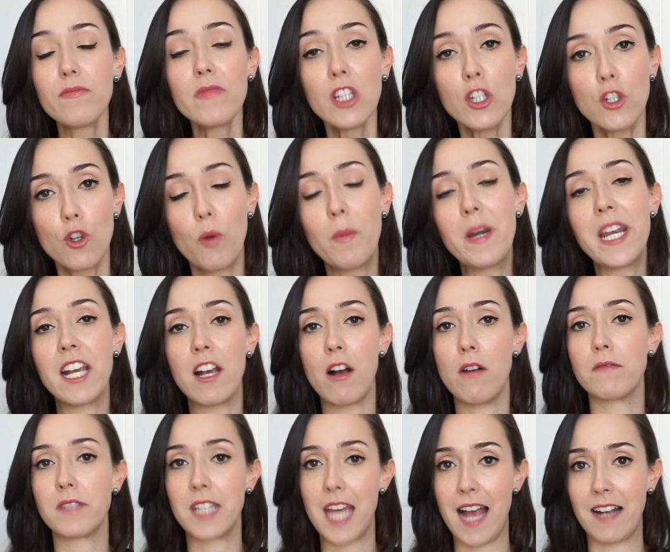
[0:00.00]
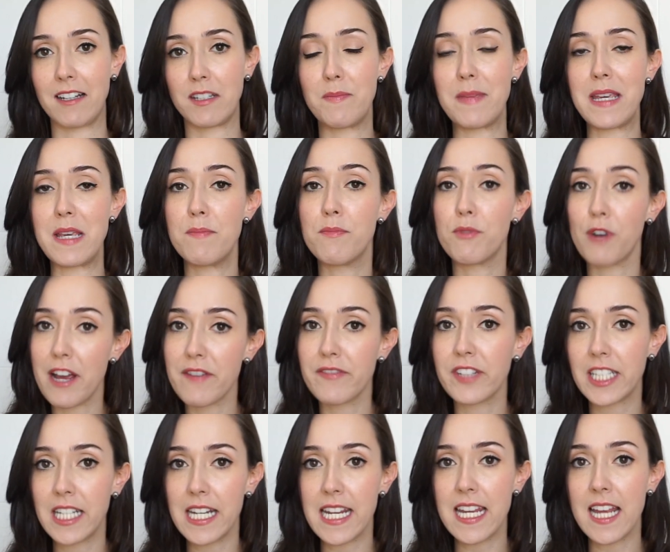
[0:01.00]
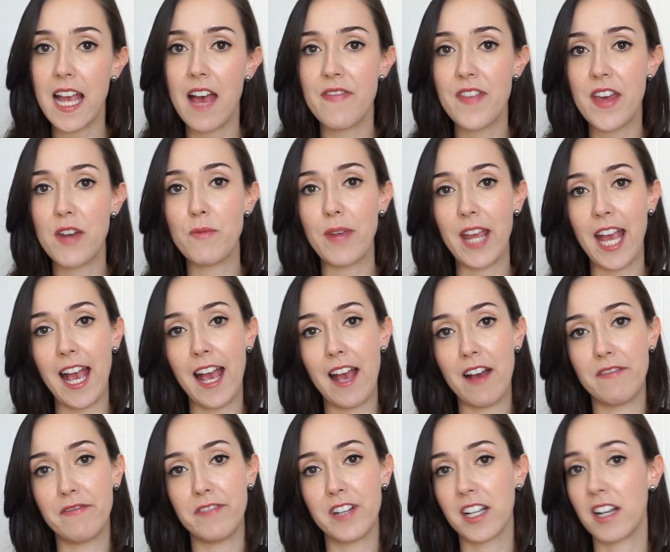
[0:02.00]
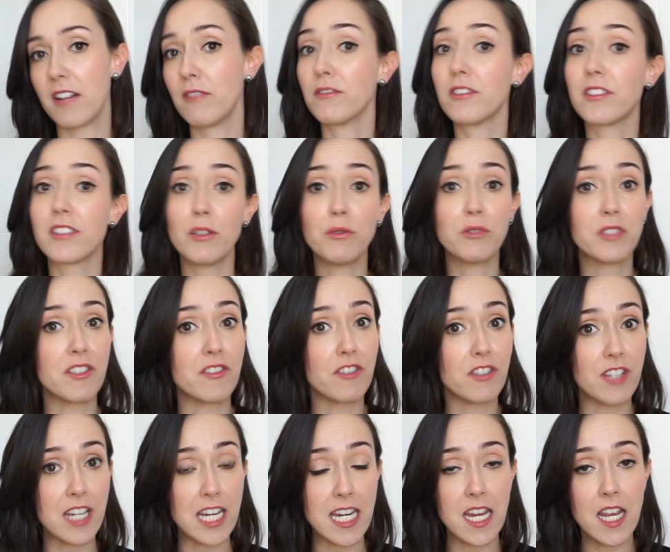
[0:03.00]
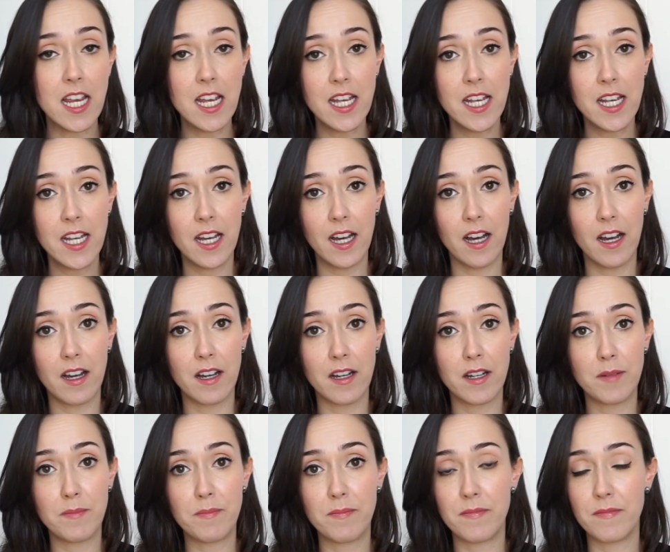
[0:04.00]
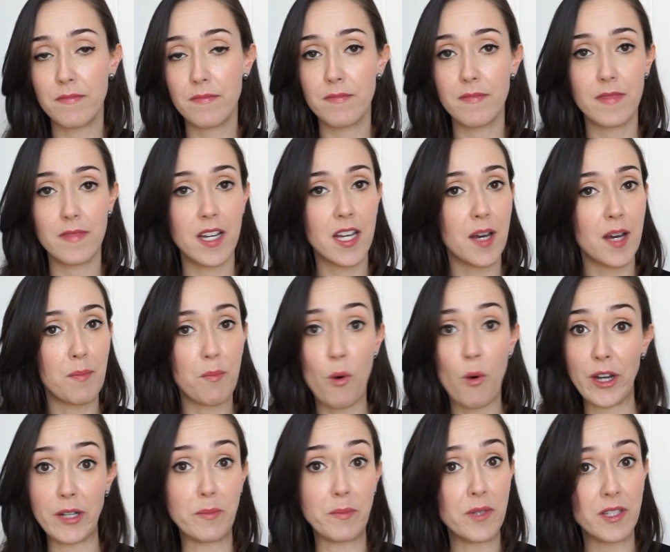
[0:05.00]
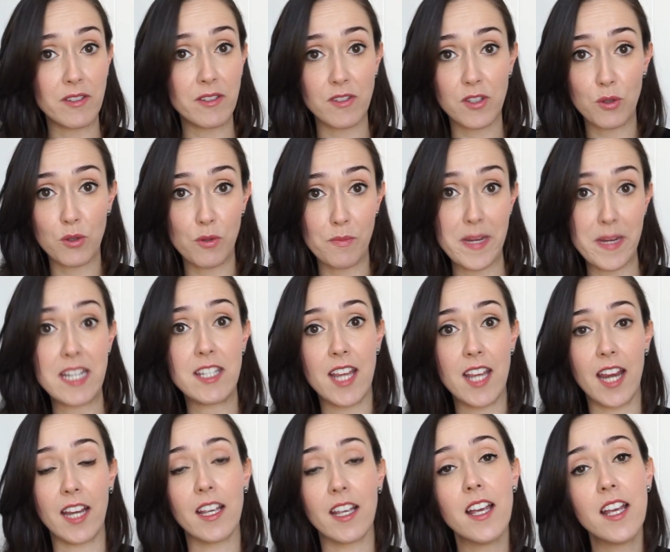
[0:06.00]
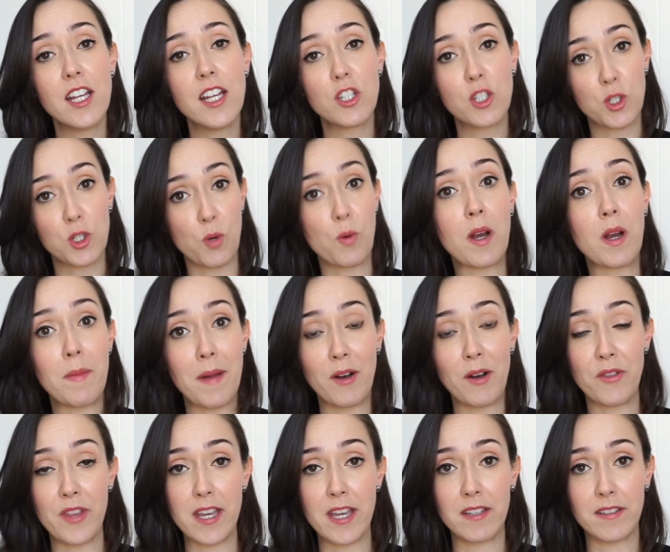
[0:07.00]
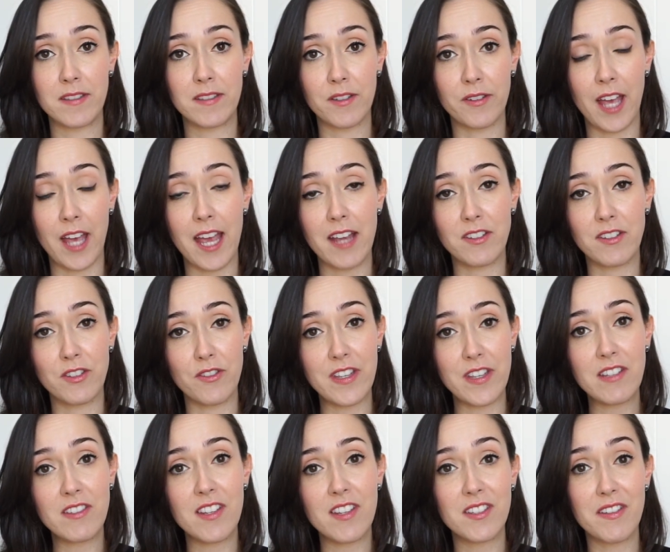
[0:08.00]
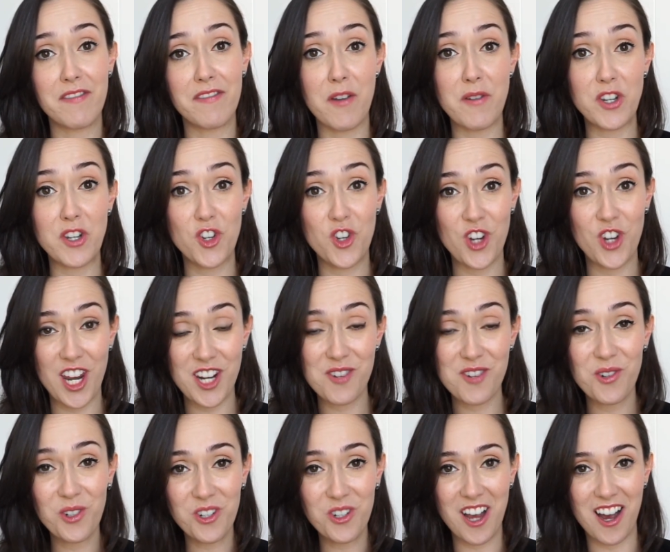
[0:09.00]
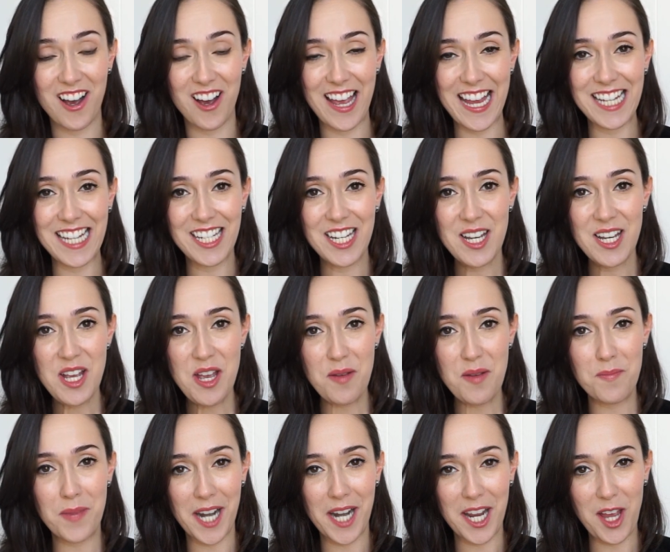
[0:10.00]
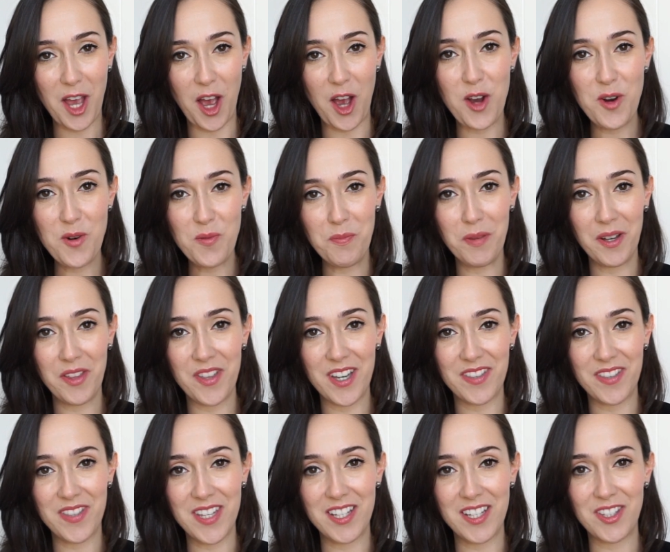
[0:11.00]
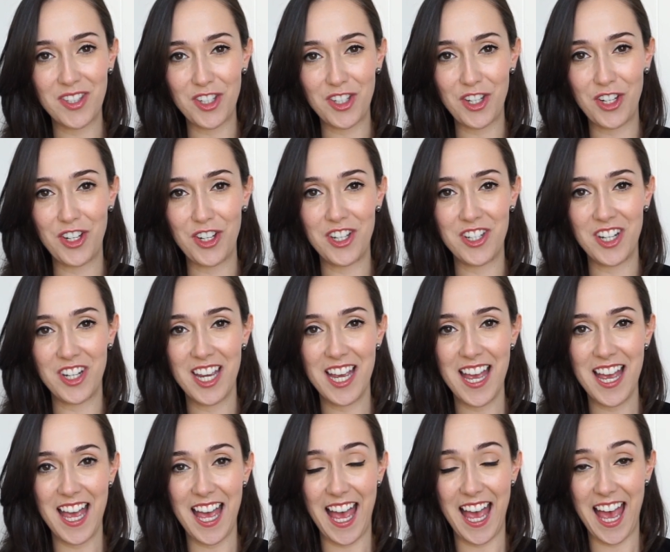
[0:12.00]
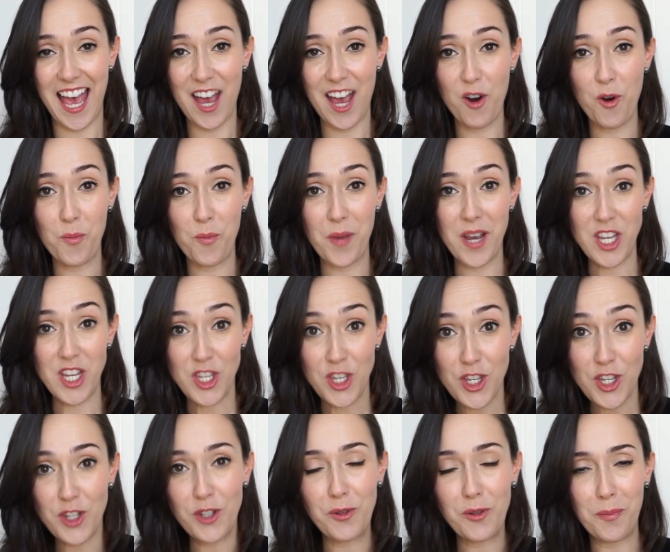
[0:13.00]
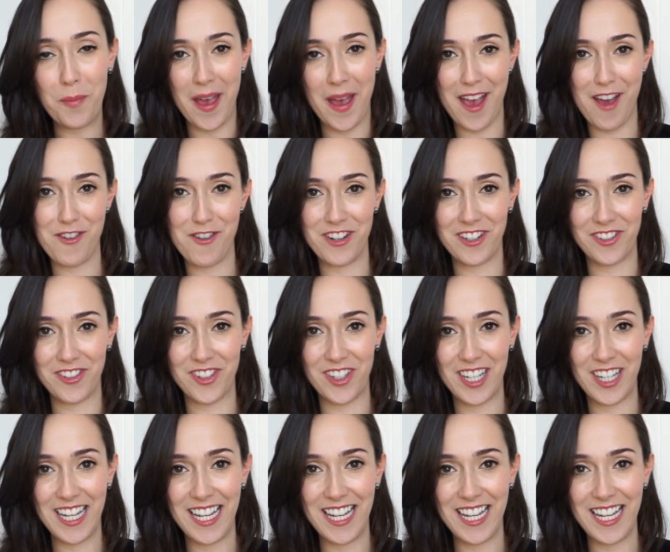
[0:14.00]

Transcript: normally contact me privately, and then we have a consultancy appointment or meeting to talk about this. Okay, so this is a very general guide, but I hope that this could help you, parent,